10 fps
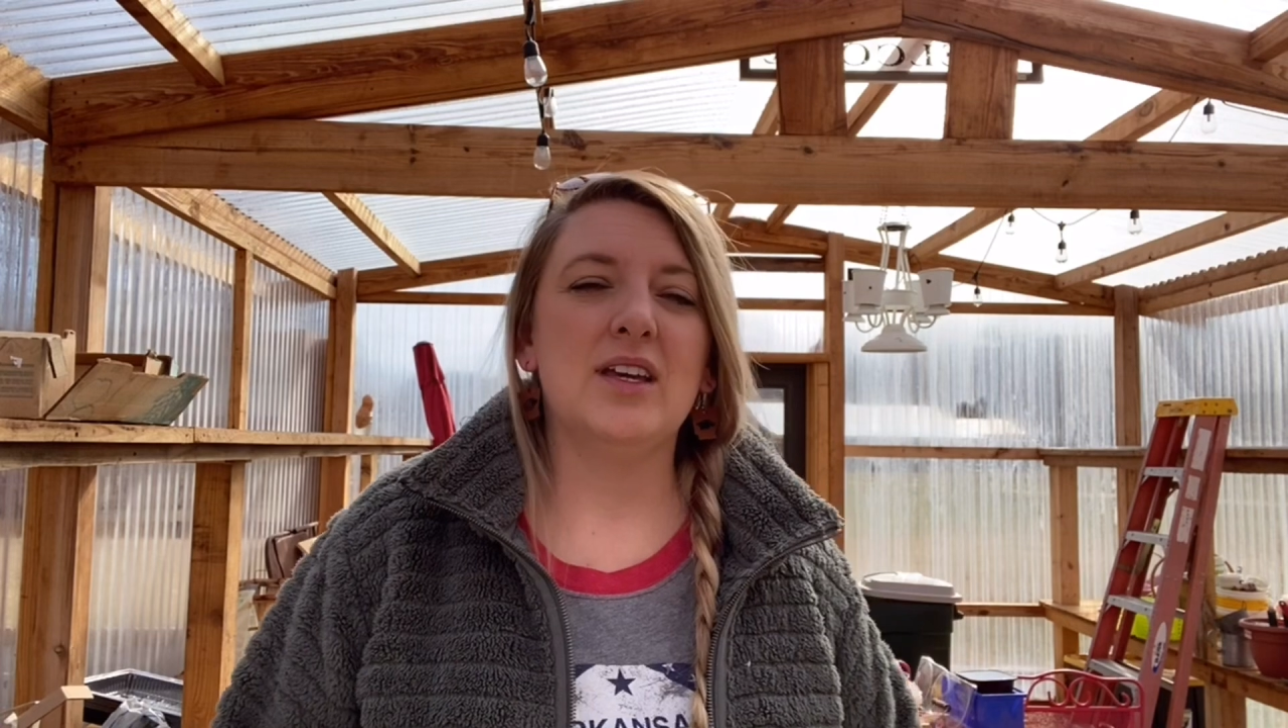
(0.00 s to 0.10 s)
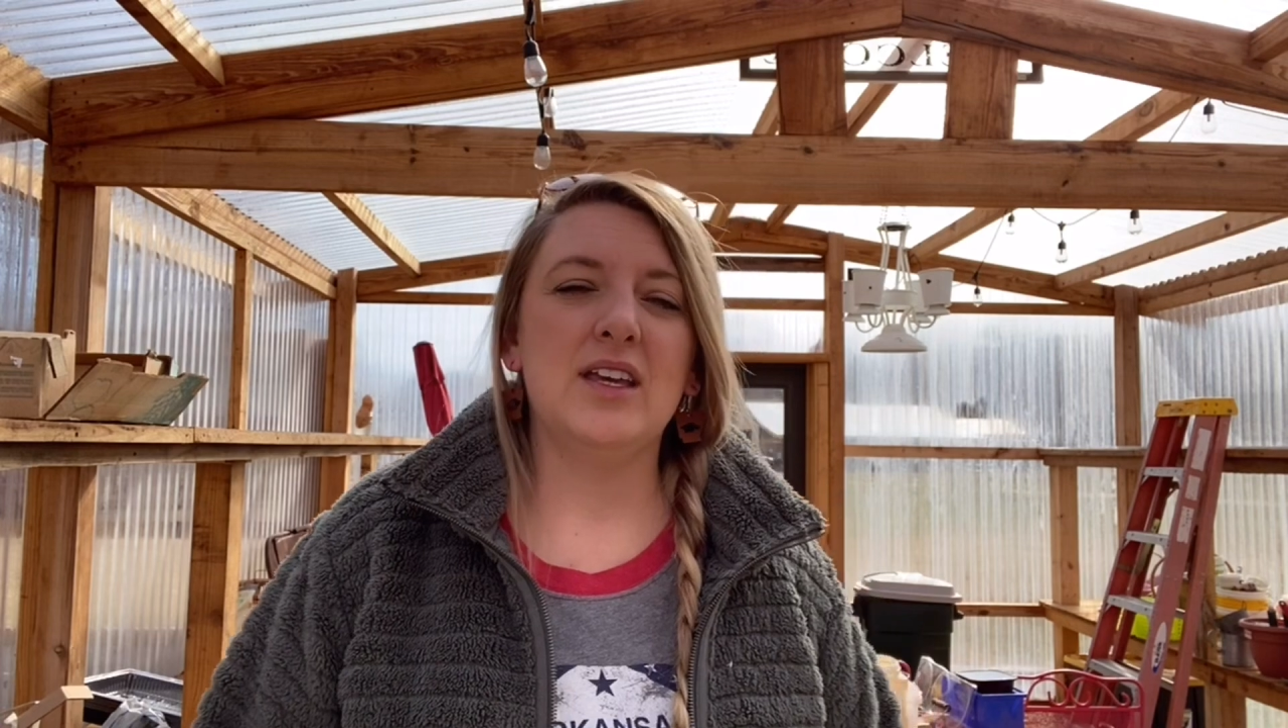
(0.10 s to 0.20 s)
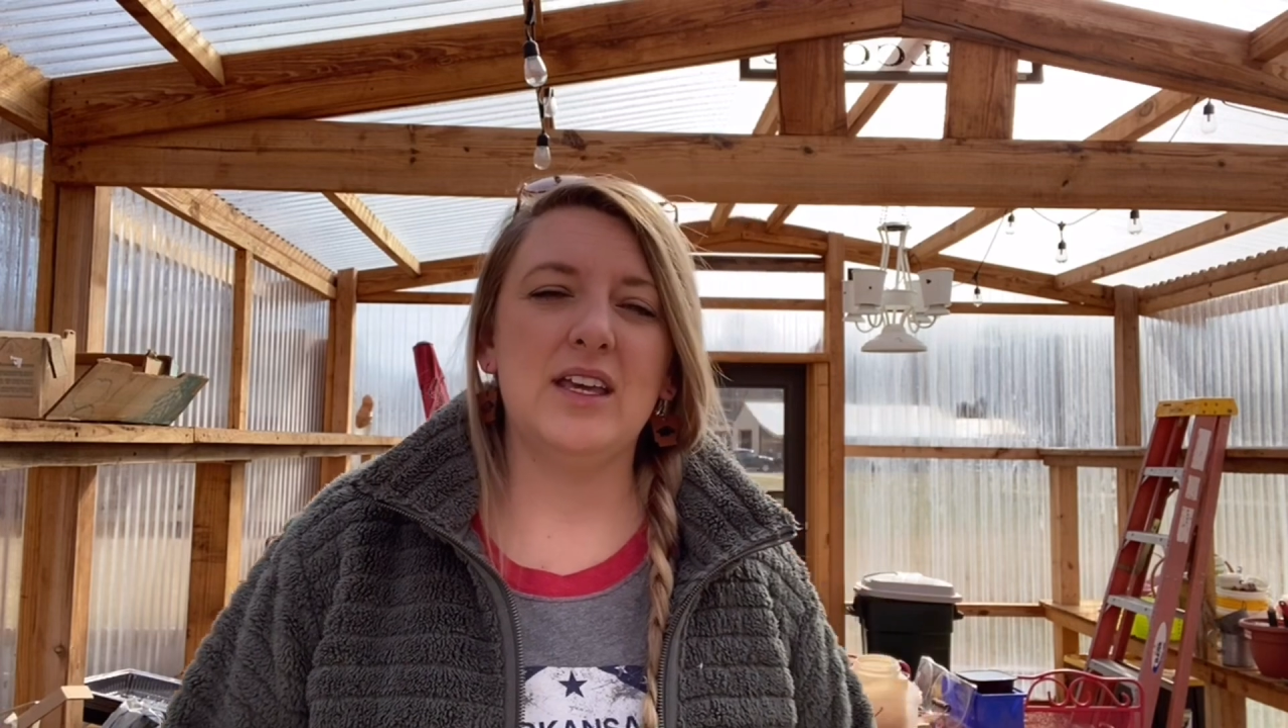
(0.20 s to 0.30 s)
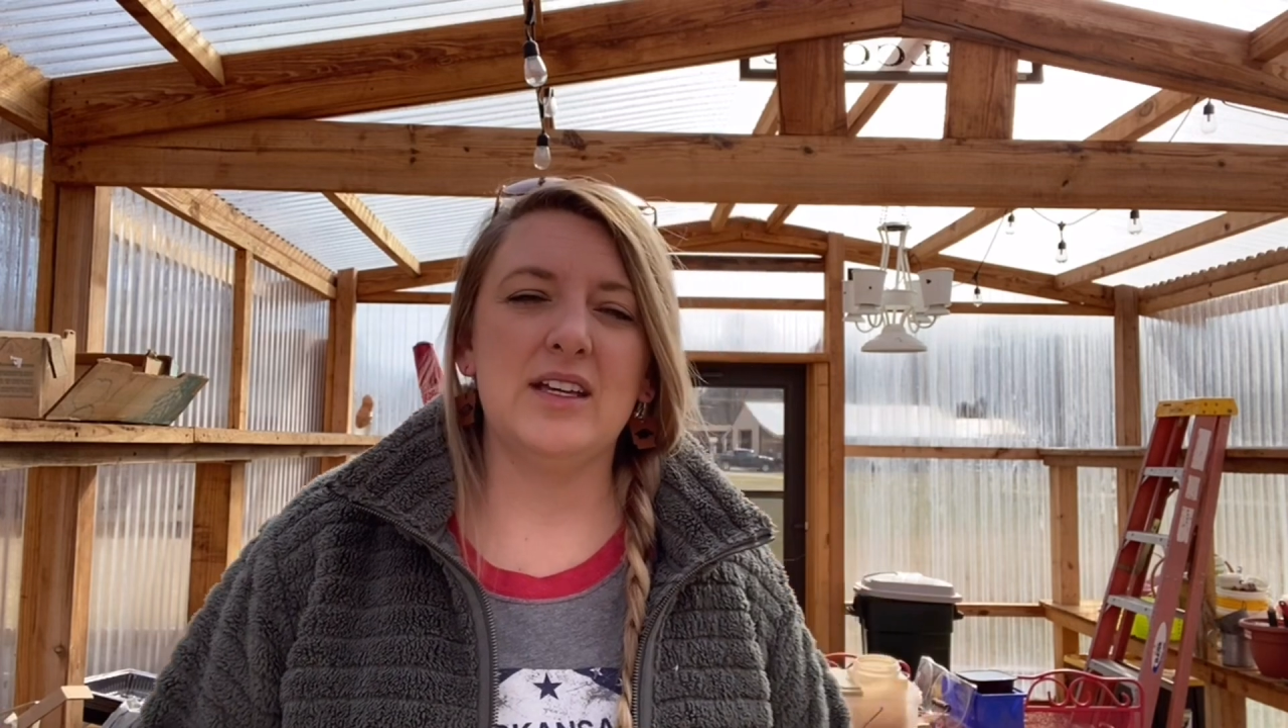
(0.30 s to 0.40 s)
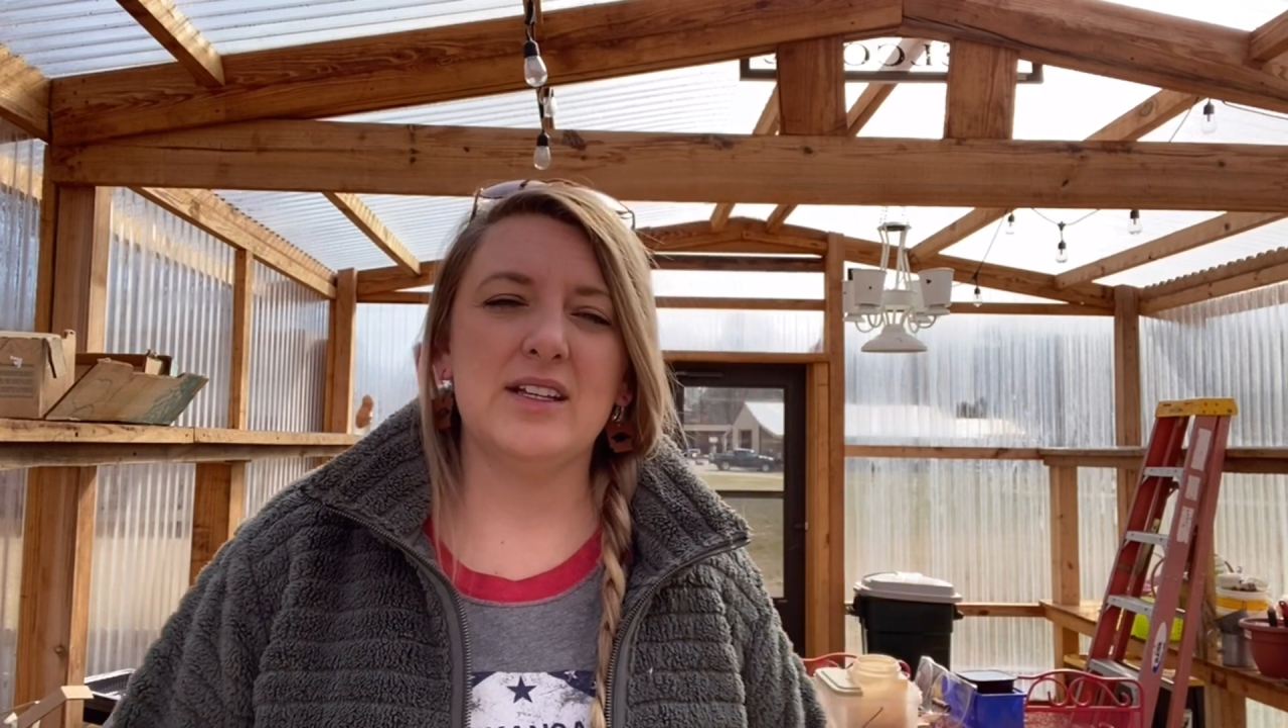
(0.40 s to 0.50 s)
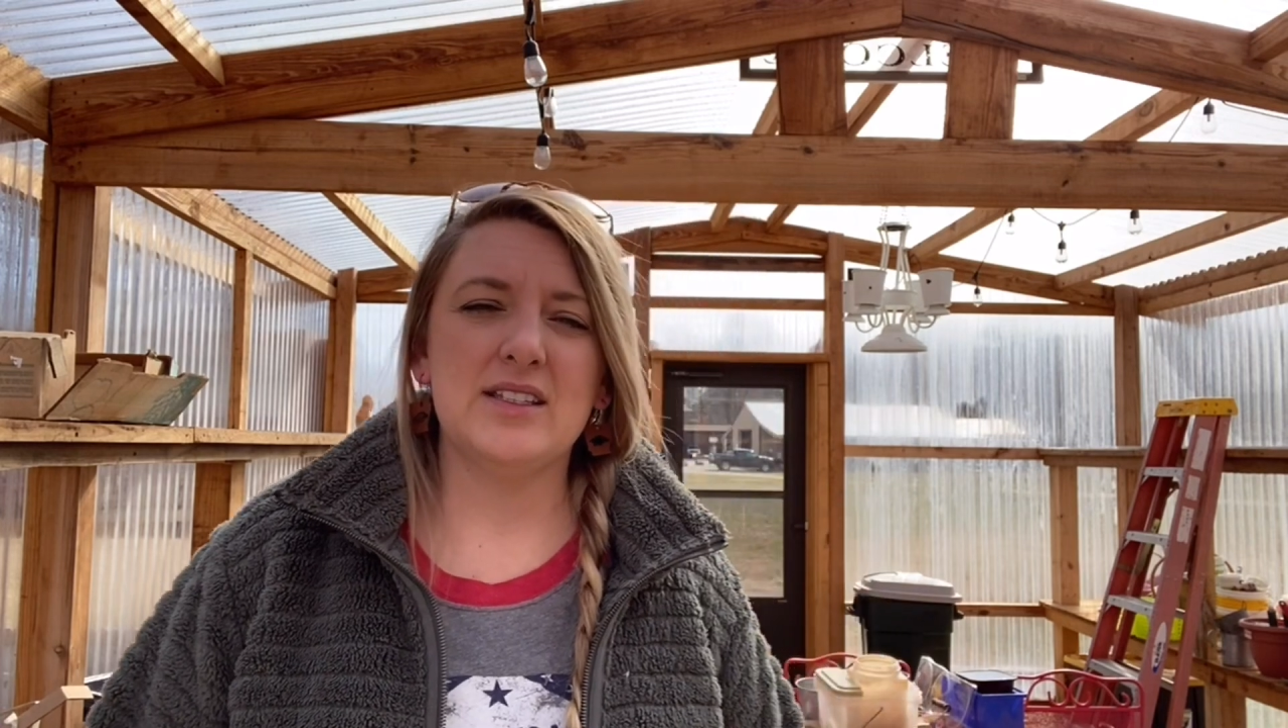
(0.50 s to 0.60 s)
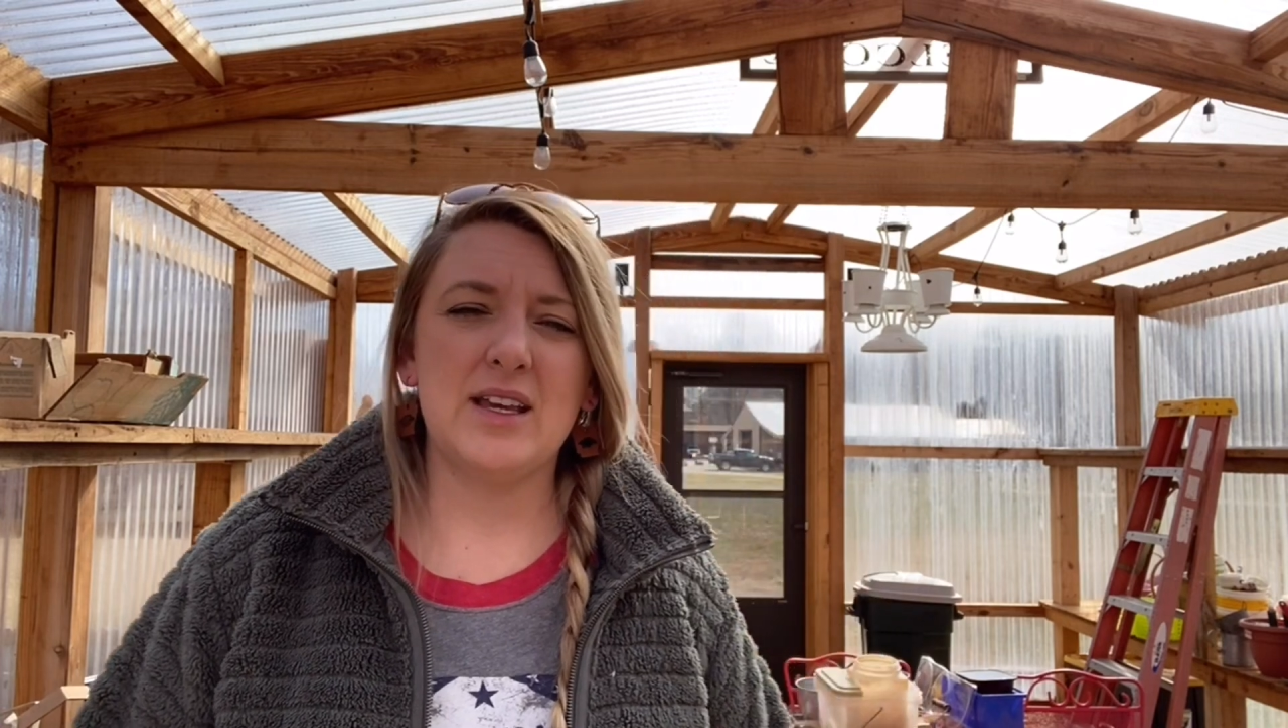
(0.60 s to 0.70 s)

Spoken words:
is